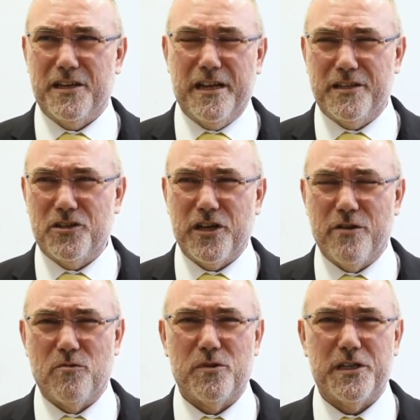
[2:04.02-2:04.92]
a
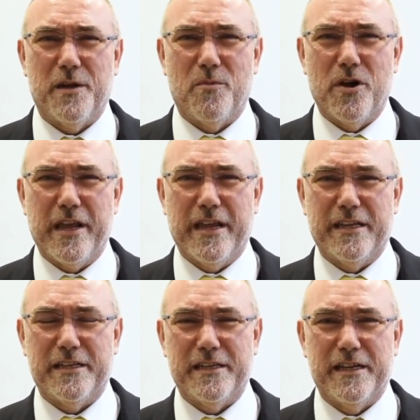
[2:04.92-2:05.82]
general summary,
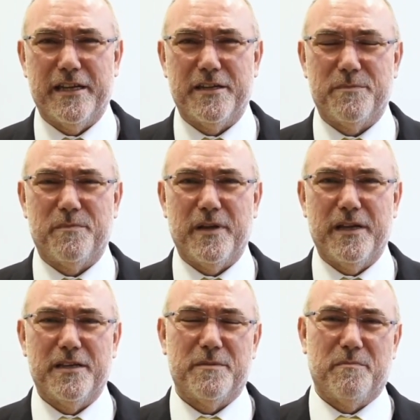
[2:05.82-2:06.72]
it's
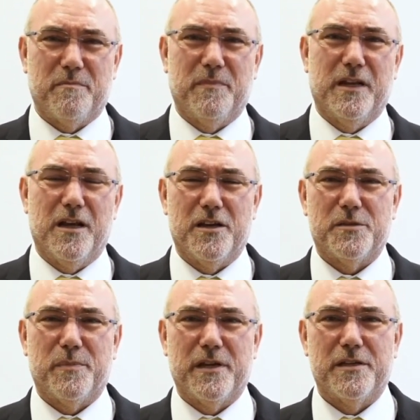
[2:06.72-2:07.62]
the
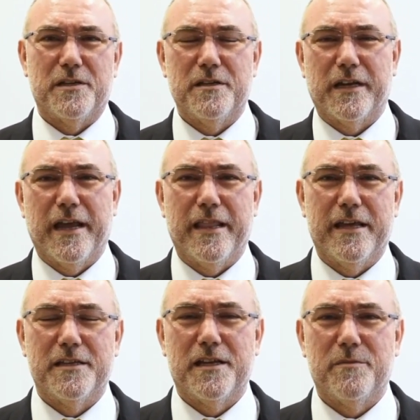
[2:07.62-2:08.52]
last person to get
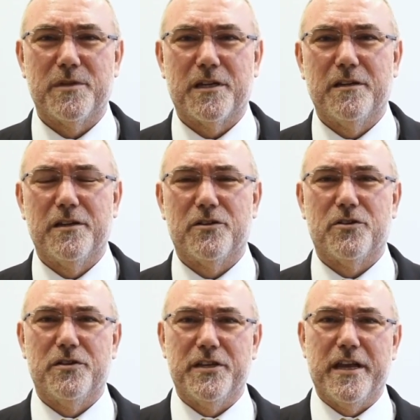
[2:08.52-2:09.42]
their terms and
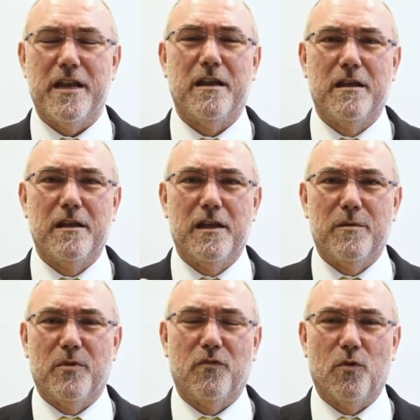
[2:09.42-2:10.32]
conditions in
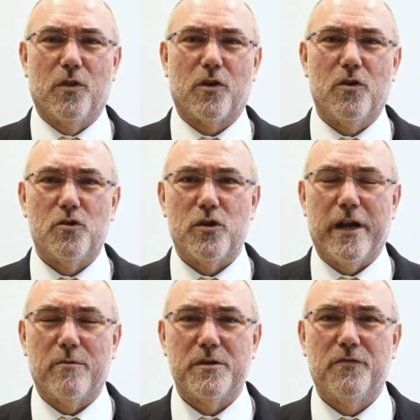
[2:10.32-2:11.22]
before the
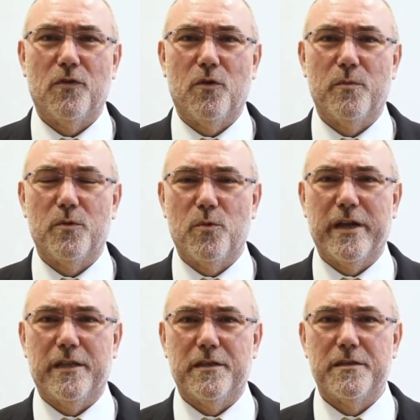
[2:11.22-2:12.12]
contract was formed
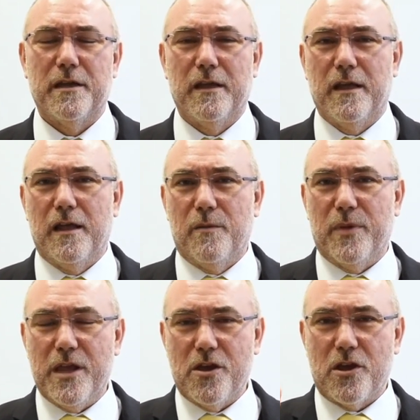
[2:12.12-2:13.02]
wins.
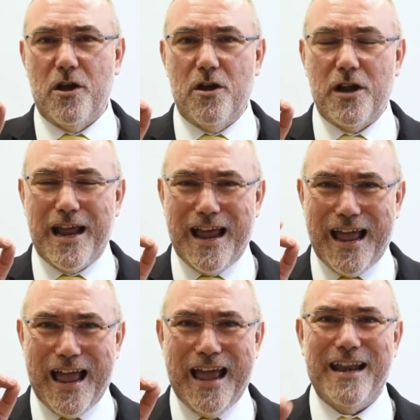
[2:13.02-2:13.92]
But you can't
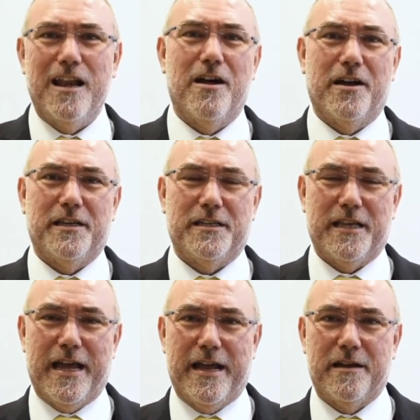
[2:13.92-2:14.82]
analyse
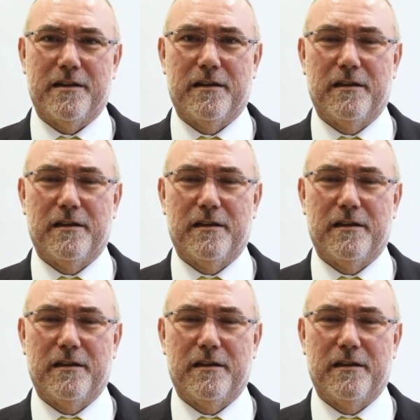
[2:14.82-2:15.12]
that